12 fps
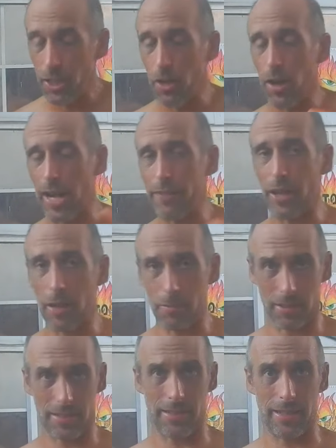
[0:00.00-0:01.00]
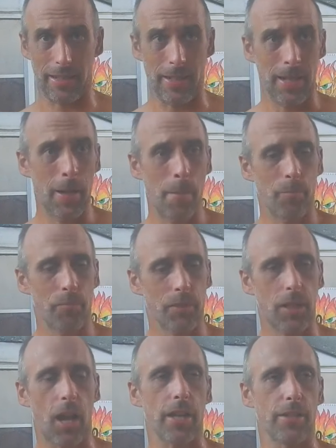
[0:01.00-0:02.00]
you know, I've obviously
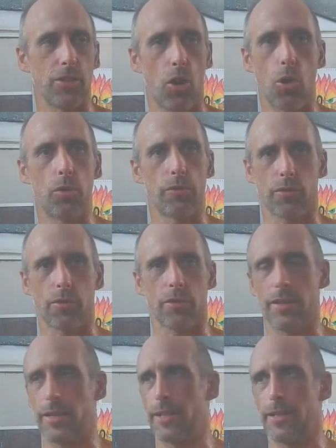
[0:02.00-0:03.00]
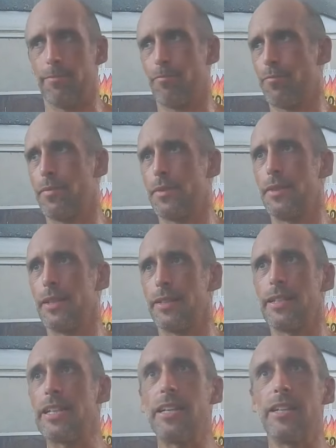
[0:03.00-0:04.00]
gotten over the, the
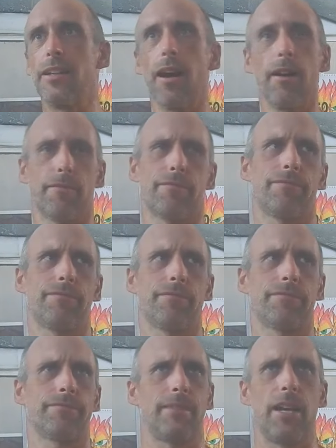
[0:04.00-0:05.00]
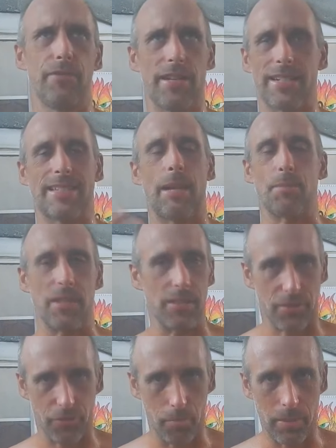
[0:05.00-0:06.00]
need of, of
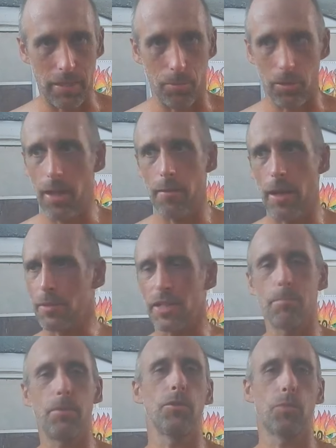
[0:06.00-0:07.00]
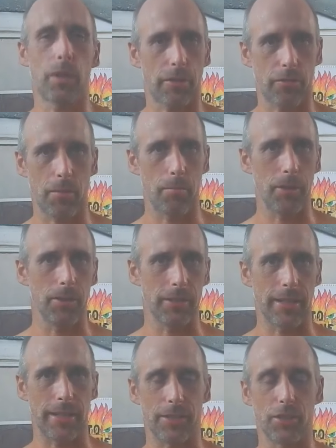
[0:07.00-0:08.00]
acceptance from people. I'm going to build whatever I'm
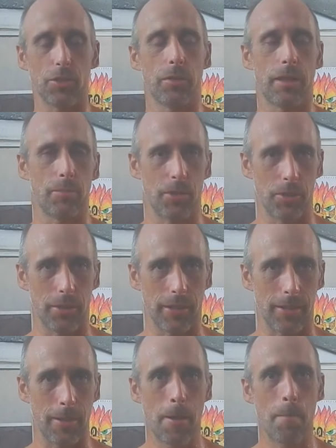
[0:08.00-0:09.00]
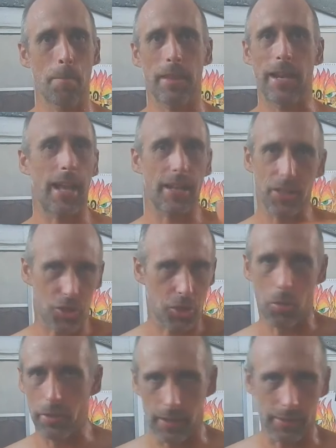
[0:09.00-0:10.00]
building and do what I'm doing, and I can
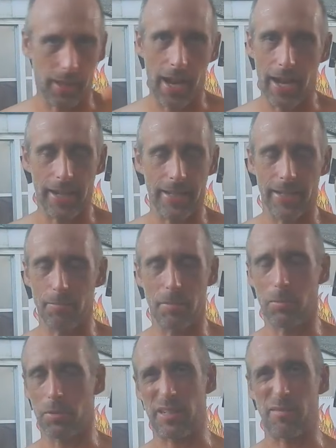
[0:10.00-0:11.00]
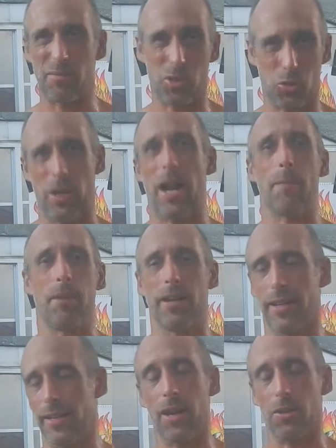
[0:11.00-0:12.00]
show it online, and people can crap on
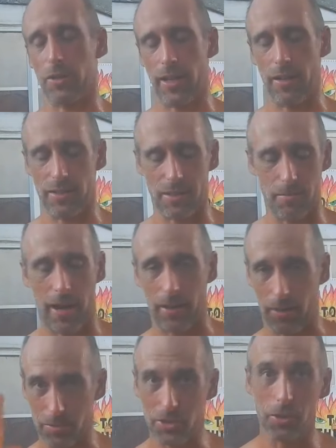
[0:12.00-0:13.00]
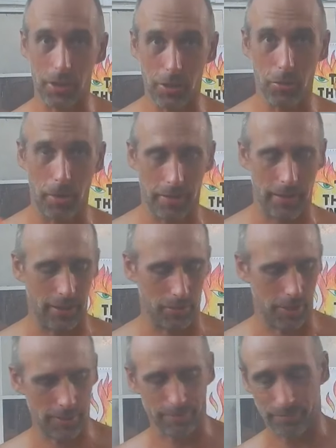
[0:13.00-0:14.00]
it, and I don't care. It doesn't matter. I'm still going to do my thing,
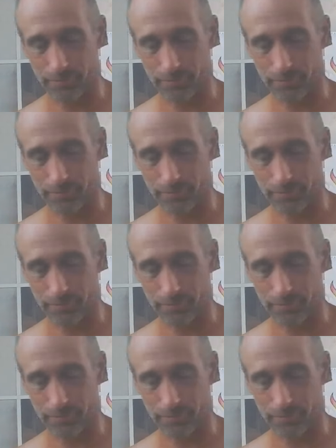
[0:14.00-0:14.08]
right?